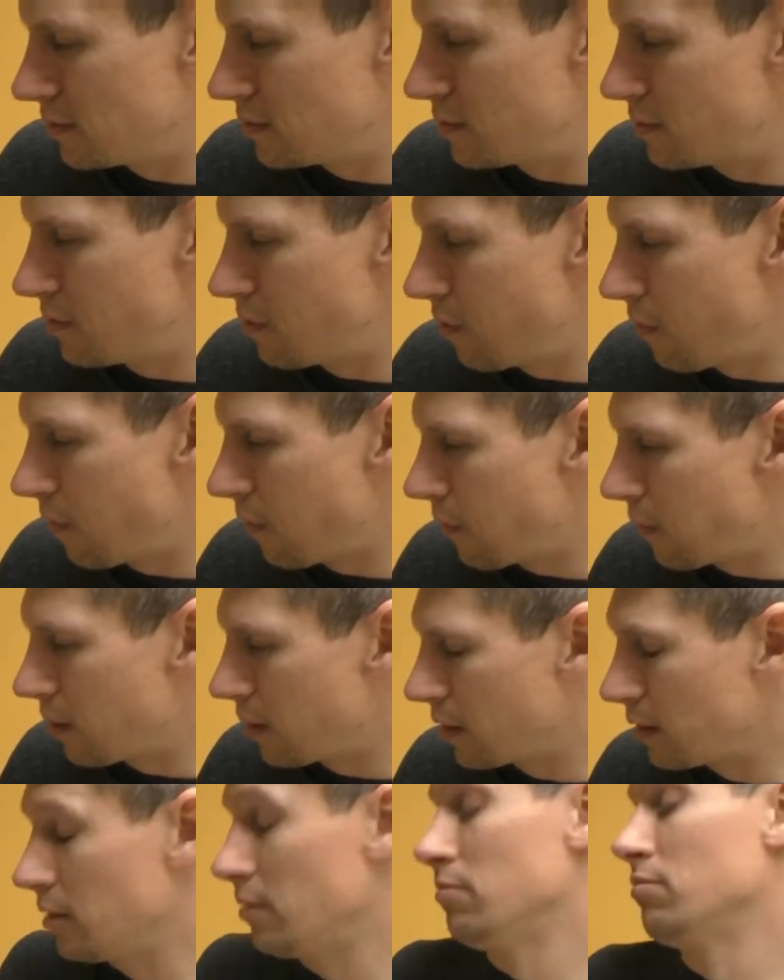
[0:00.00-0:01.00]
the cover,
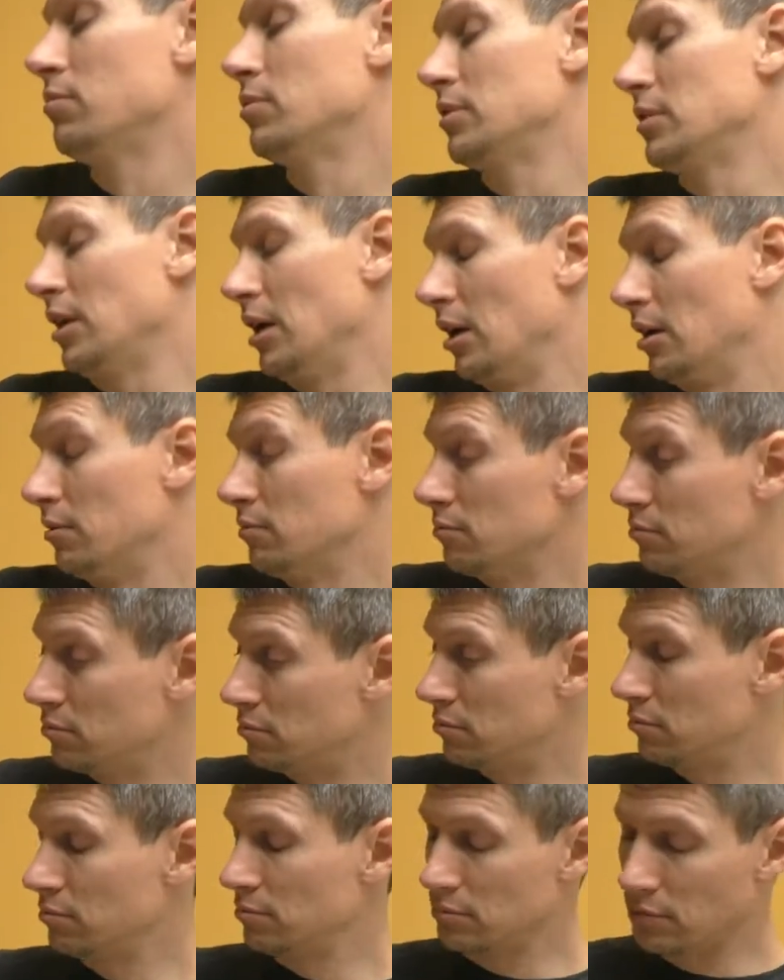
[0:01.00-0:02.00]
Well, yeah.
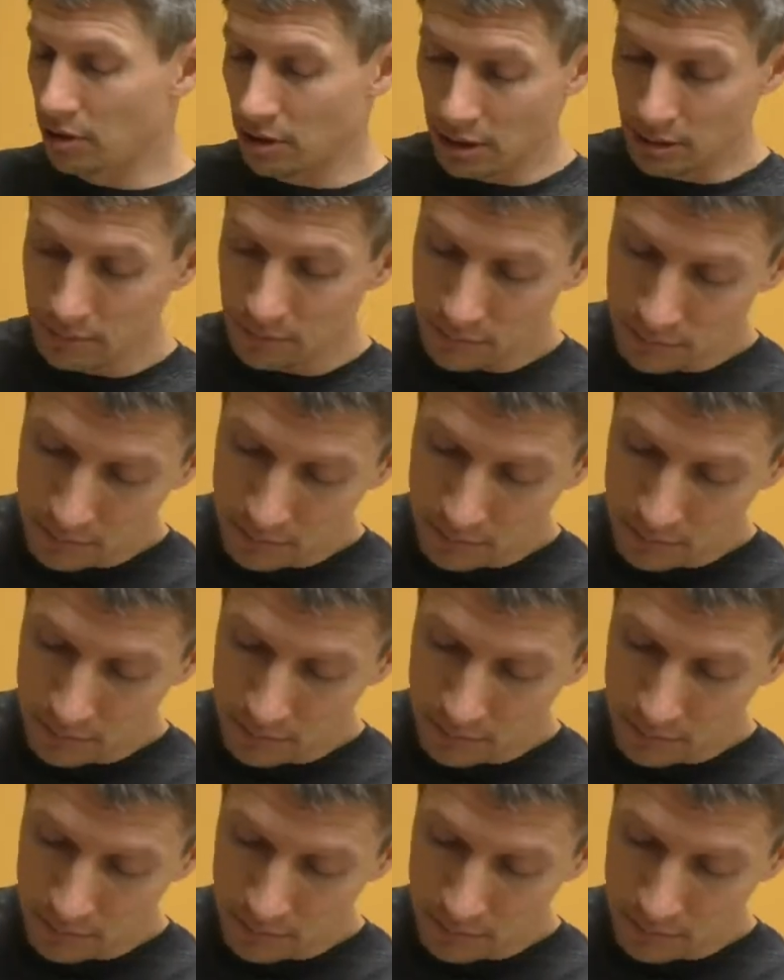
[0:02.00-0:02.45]
All right.